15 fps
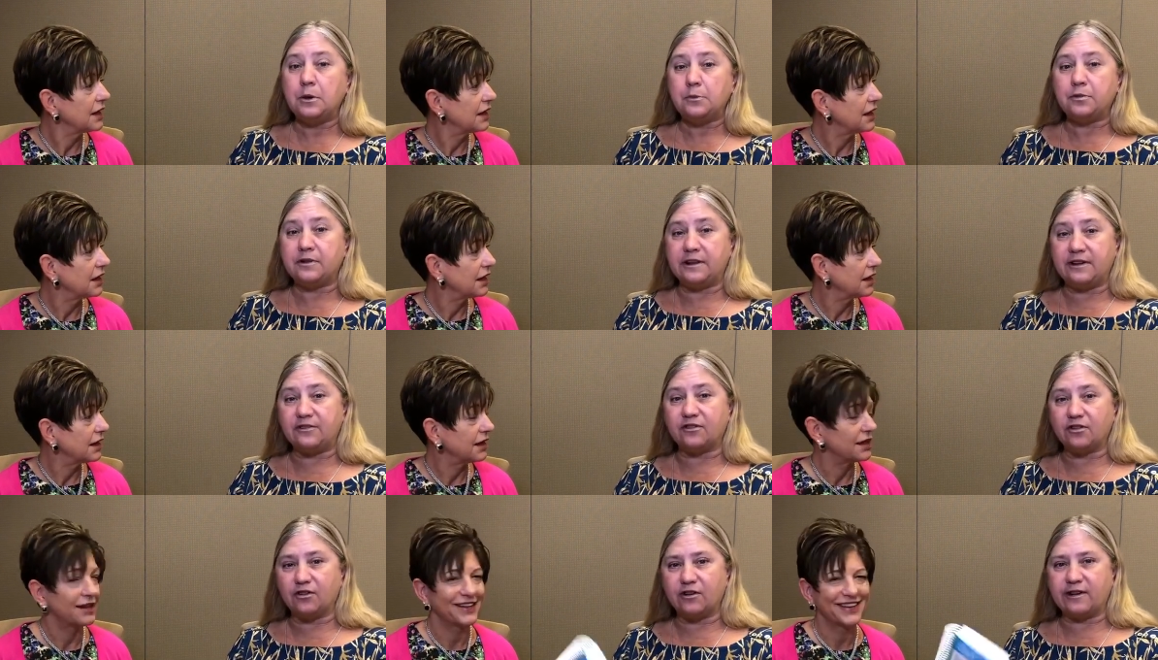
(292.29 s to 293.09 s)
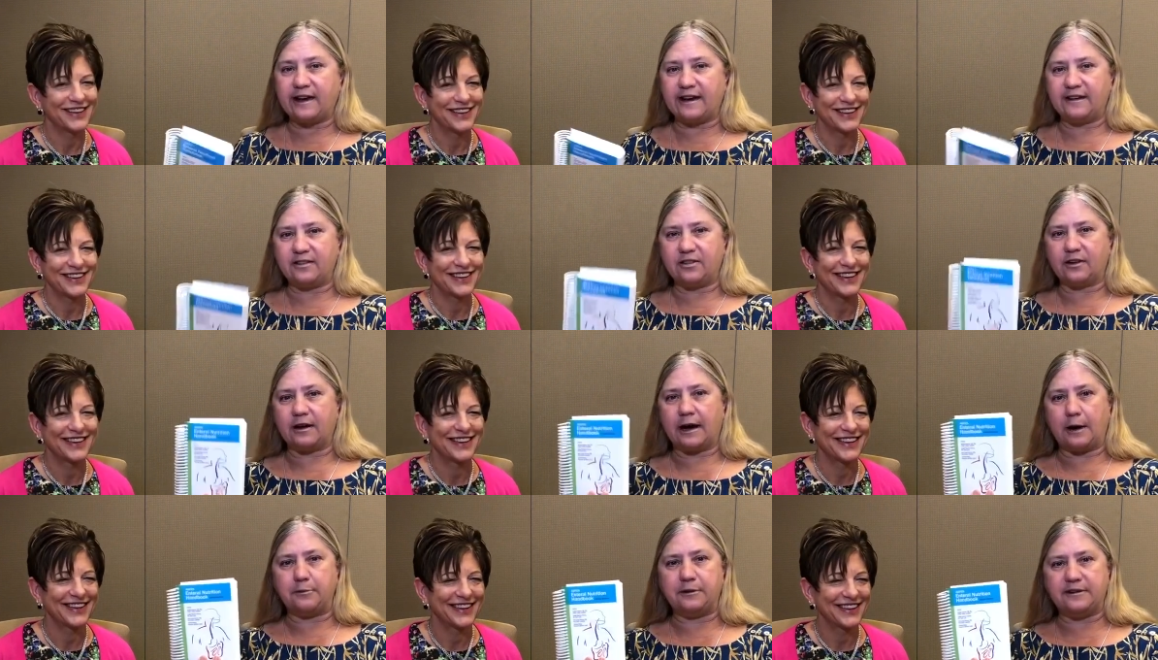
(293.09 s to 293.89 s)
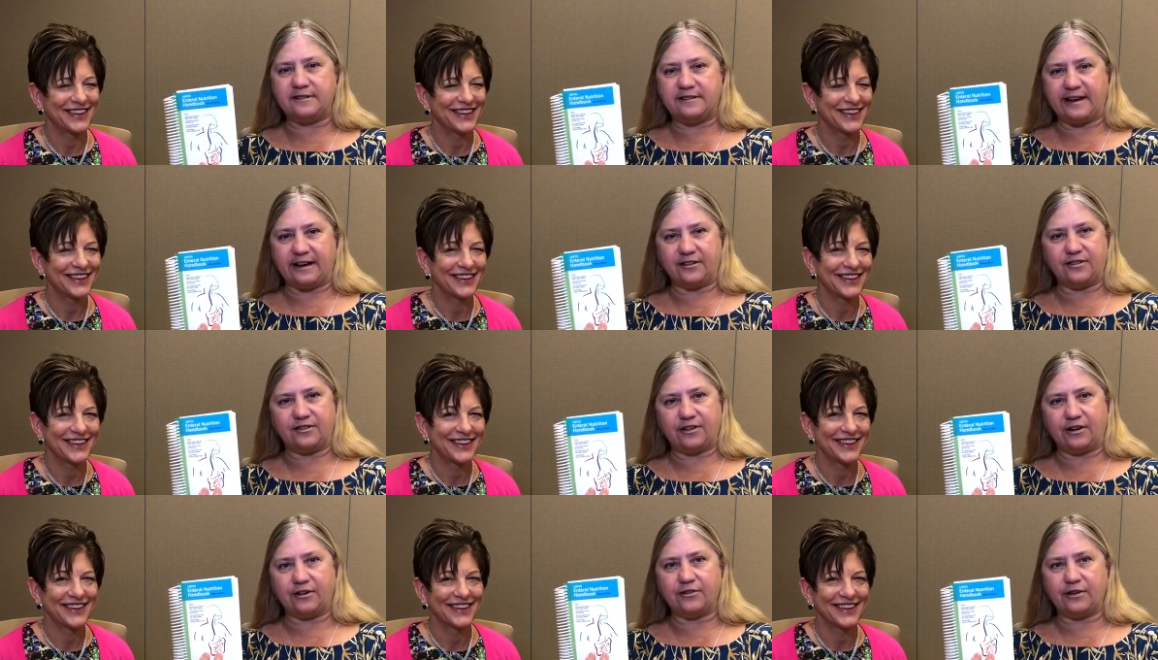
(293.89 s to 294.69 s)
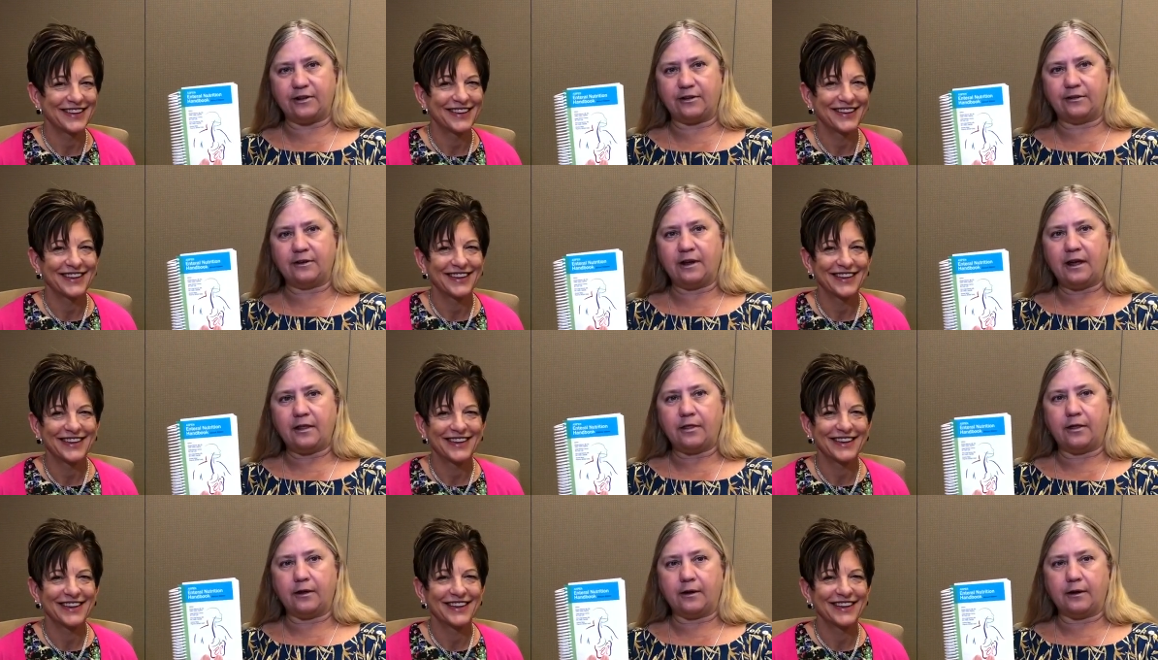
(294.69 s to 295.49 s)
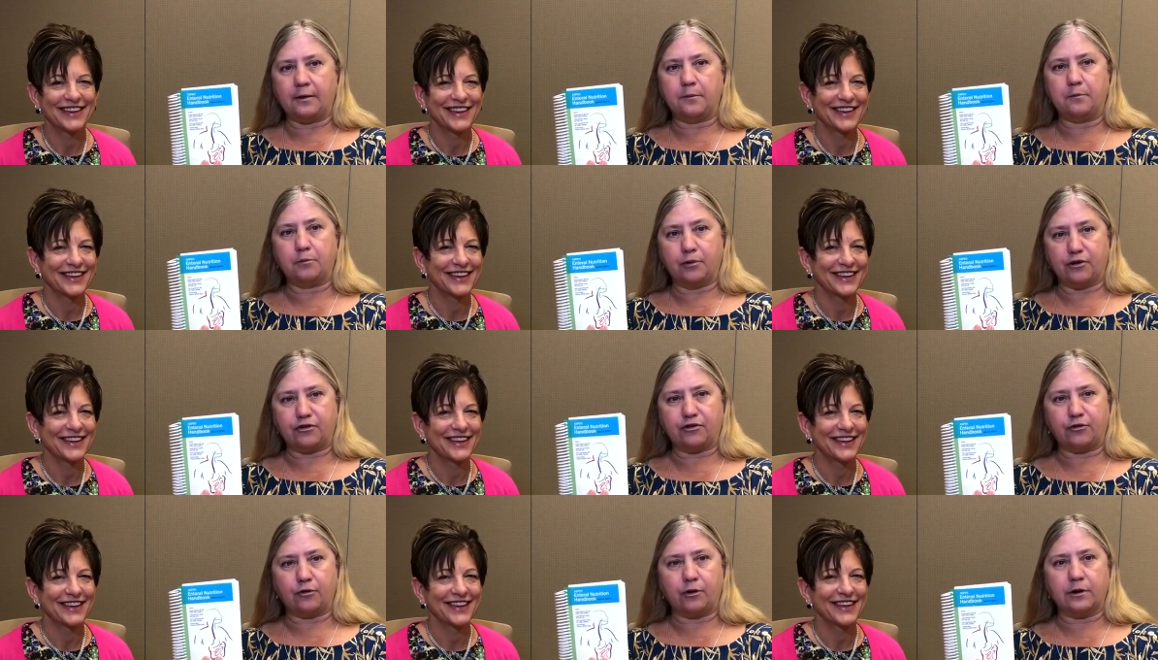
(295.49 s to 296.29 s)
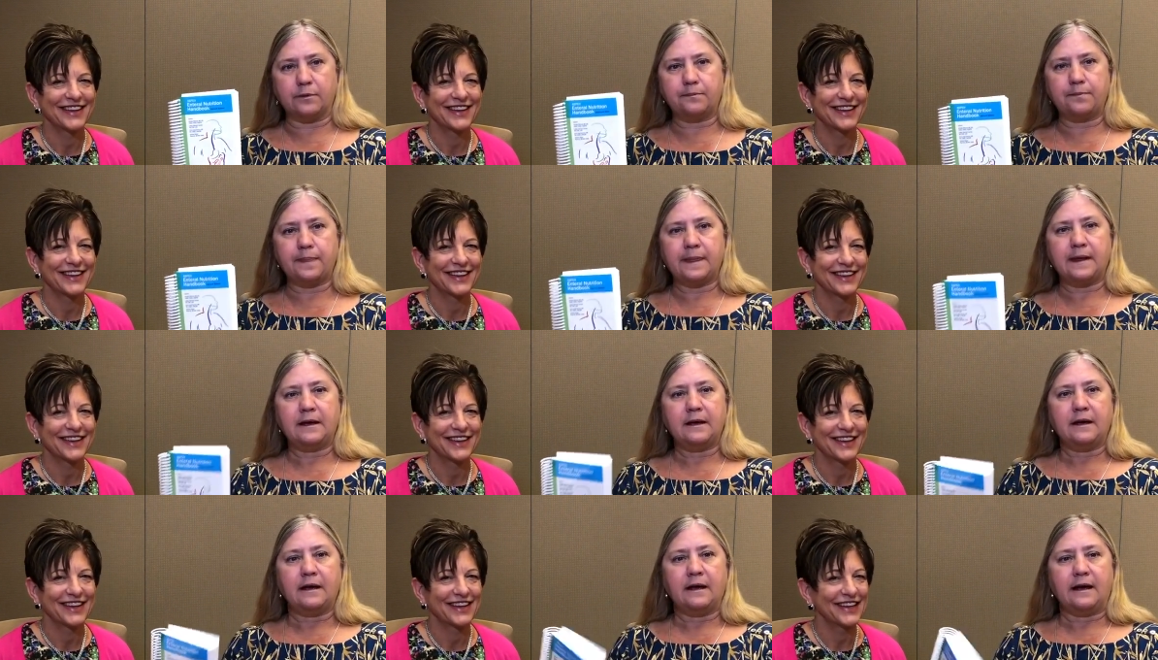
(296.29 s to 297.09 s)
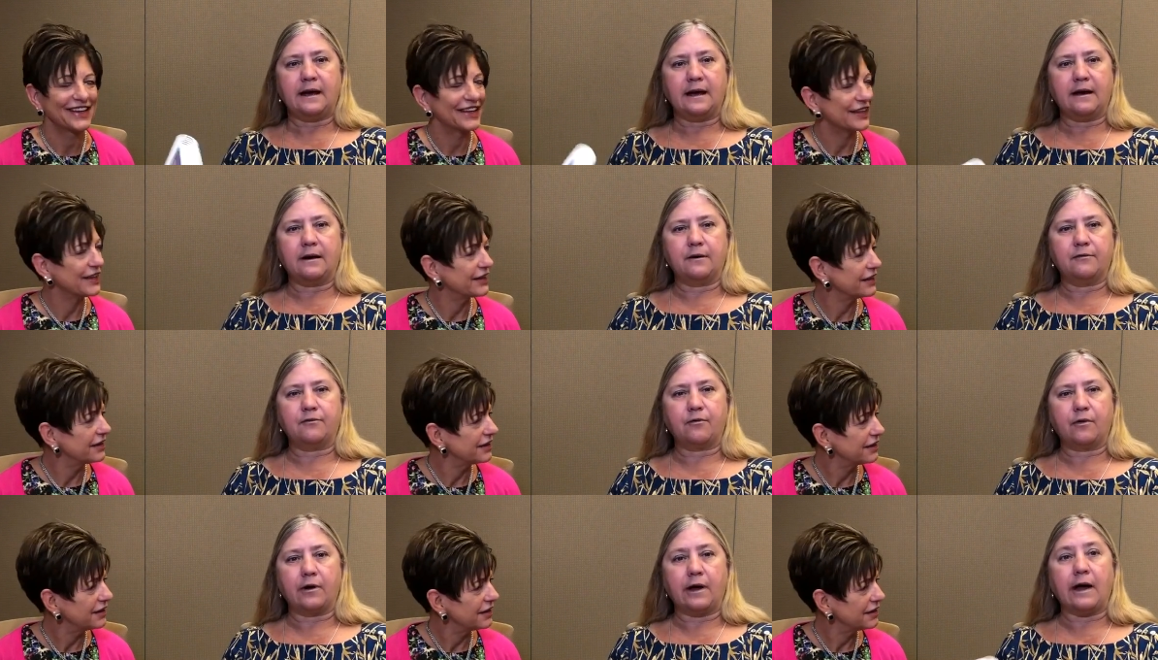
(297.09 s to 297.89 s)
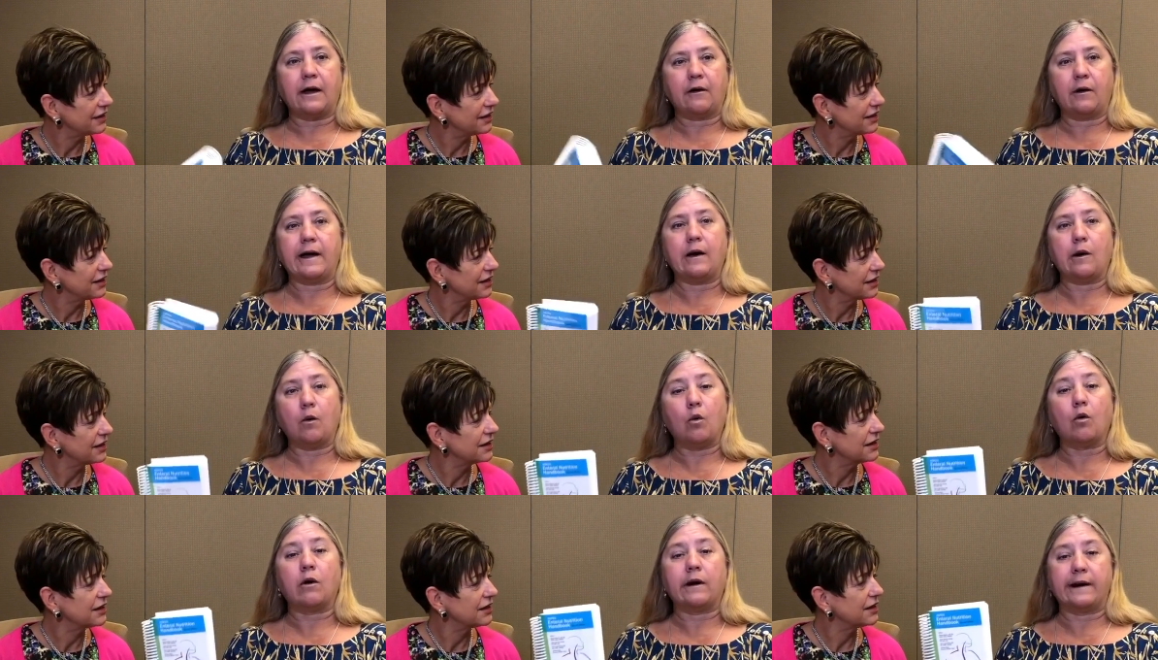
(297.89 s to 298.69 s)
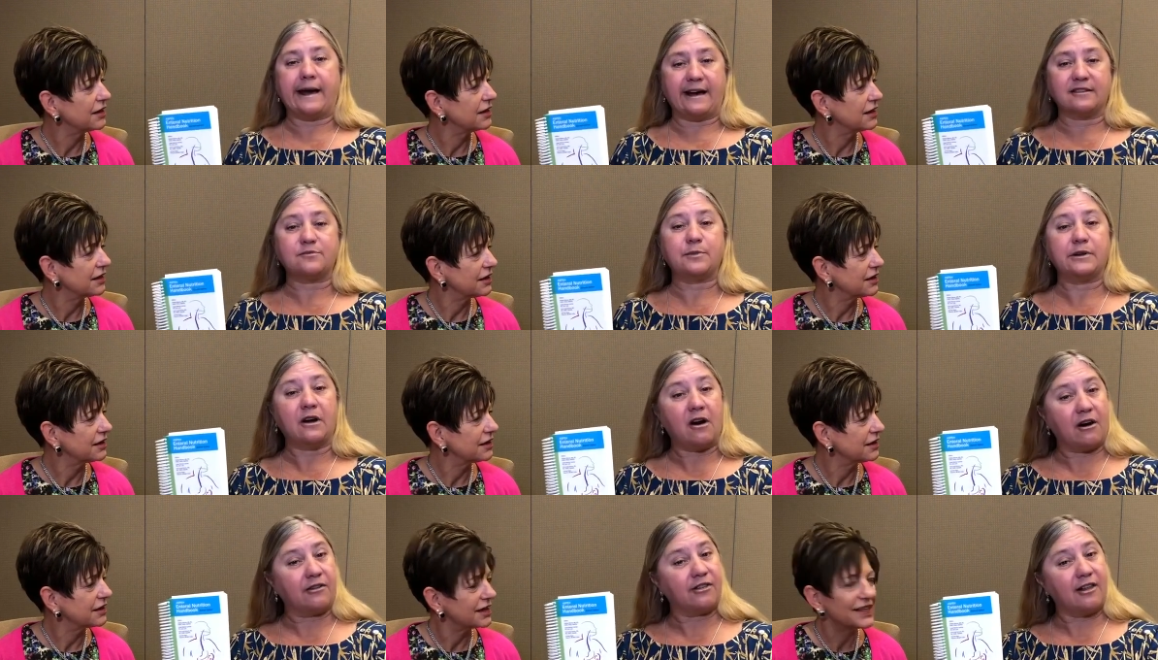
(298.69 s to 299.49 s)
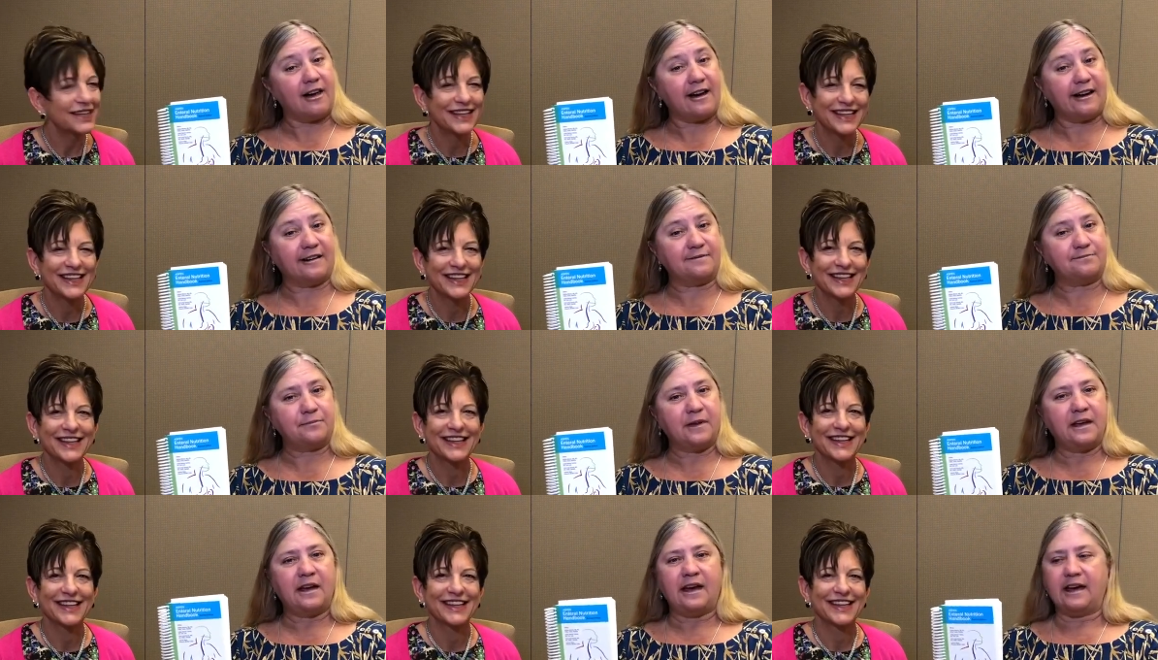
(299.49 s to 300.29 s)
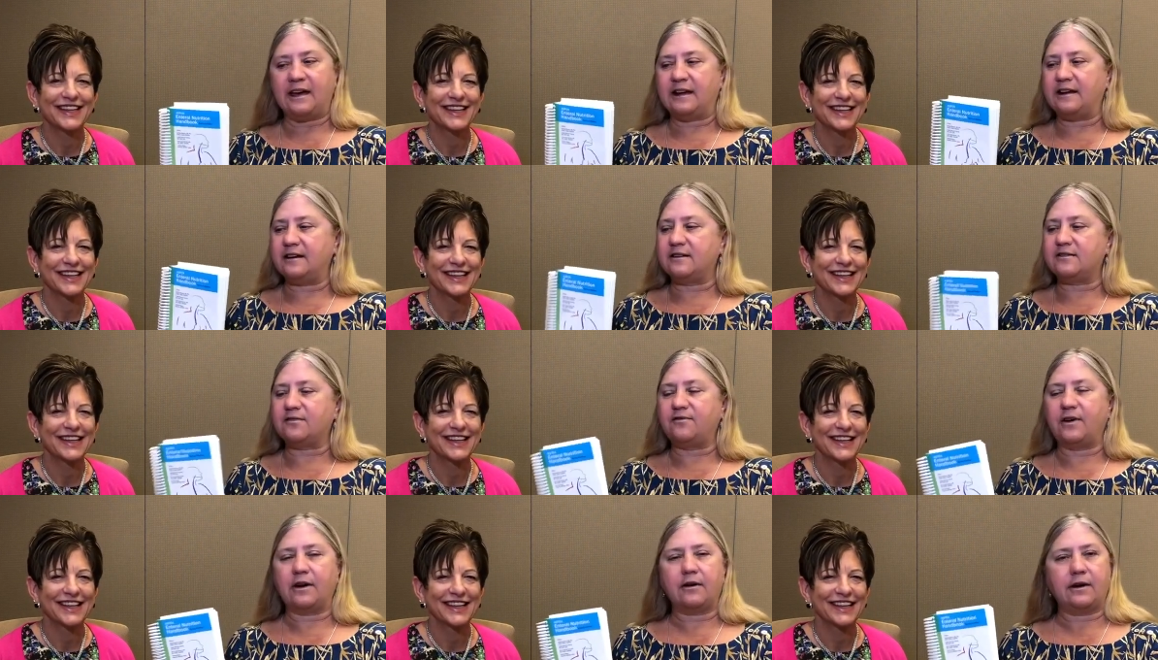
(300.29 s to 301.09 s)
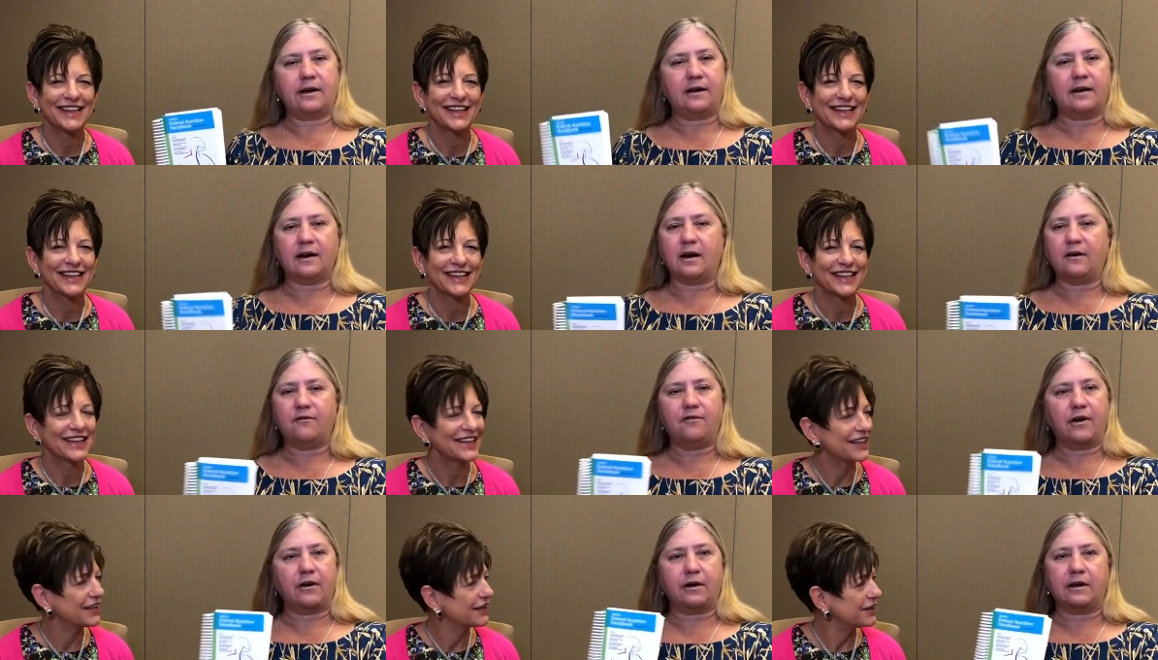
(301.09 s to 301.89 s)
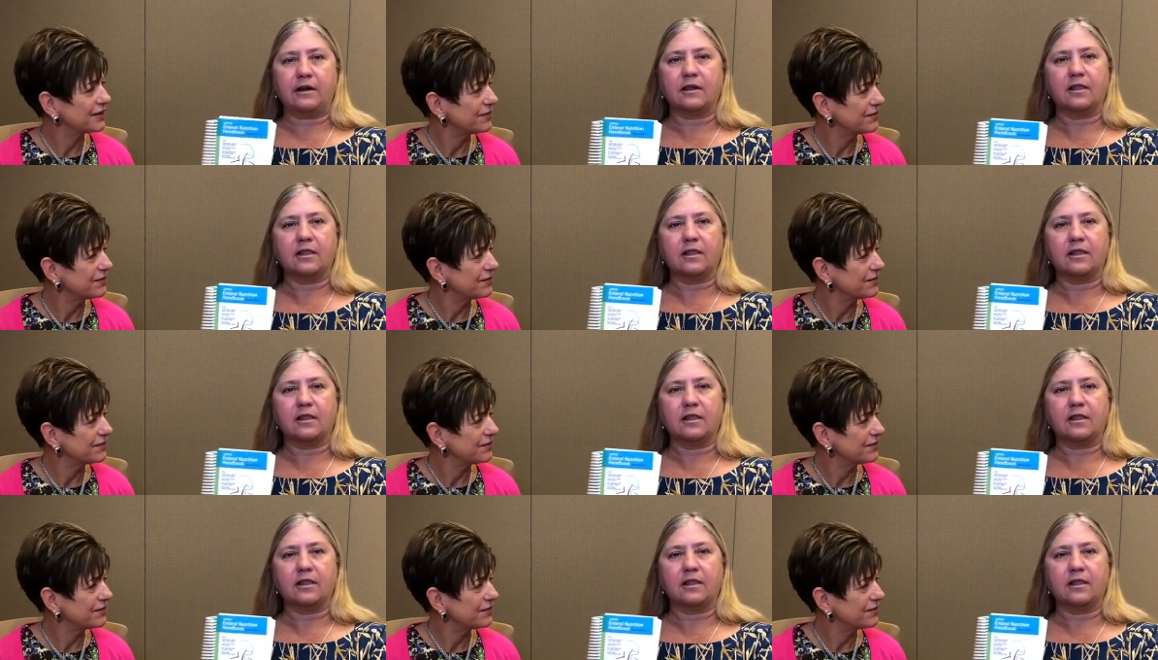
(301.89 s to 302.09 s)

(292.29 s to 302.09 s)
Speaker 1: Please look at it. The copy's downstairs in the bookstore or on Aspen online. And it is a very